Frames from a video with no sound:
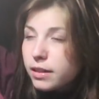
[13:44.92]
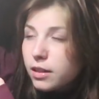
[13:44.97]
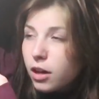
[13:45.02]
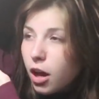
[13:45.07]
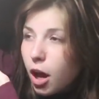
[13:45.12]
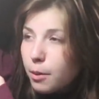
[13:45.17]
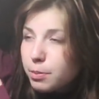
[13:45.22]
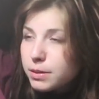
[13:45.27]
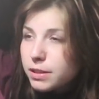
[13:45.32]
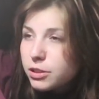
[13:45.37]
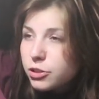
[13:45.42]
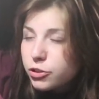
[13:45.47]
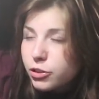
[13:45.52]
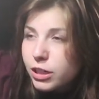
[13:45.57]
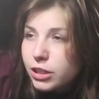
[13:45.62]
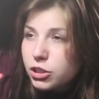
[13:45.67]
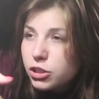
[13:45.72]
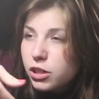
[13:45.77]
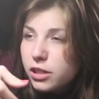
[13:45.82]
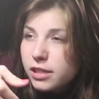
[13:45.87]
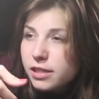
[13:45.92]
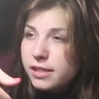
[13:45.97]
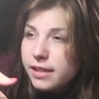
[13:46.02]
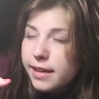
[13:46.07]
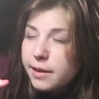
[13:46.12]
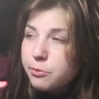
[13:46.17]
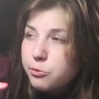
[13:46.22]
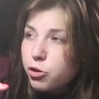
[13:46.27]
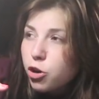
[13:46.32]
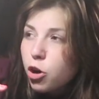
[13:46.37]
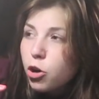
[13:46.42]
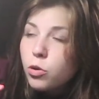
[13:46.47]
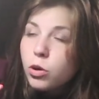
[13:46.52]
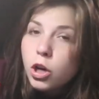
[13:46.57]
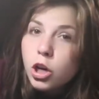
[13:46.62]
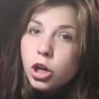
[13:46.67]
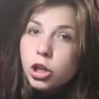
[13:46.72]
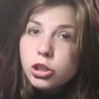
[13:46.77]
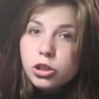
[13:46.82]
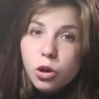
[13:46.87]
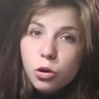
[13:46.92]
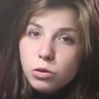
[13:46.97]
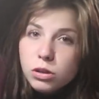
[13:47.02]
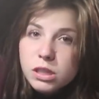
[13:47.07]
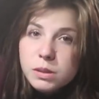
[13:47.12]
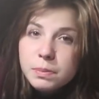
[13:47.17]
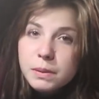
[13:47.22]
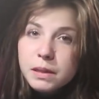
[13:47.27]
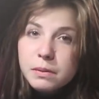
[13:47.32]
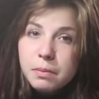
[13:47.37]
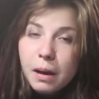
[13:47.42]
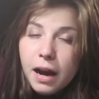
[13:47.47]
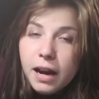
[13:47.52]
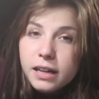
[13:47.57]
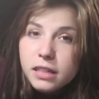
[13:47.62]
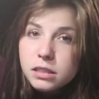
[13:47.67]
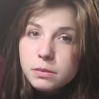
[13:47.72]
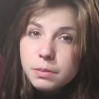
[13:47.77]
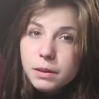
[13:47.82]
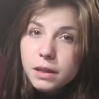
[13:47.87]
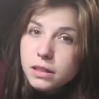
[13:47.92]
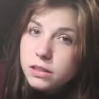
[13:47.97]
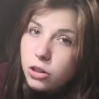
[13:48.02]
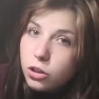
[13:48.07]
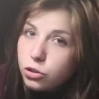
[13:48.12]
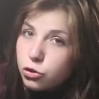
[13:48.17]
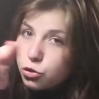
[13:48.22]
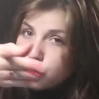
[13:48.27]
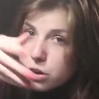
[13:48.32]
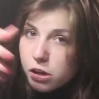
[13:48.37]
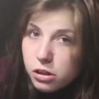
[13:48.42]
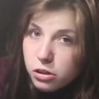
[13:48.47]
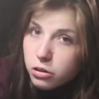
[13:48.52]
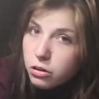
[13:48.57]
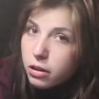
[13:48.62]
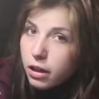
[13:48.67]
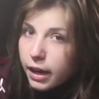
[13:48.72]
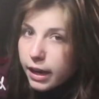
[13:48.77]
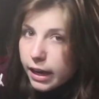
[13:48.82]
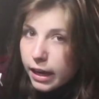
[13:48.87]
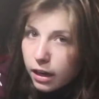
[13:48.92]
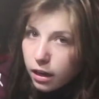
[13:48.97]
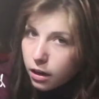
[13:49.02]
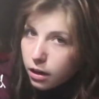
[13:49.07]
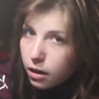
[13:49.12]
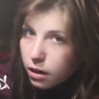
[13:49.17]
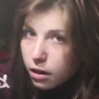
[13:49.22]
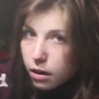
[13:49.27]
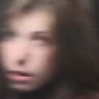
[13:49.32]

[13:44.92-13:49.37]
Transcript: in the opposite direction on the same road, don't speed by us because our trailer, like,